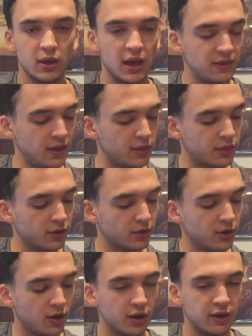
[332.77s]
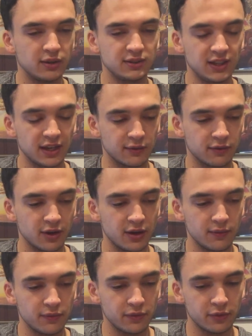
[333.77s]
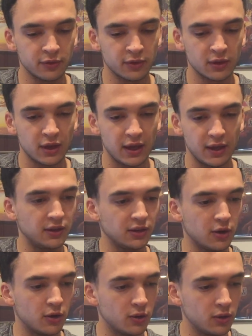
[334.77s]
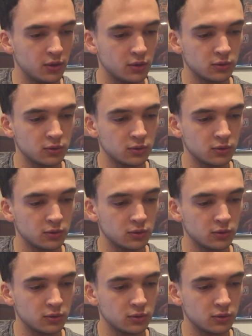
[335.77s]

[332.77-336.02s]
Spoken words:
and then third on second fret, then go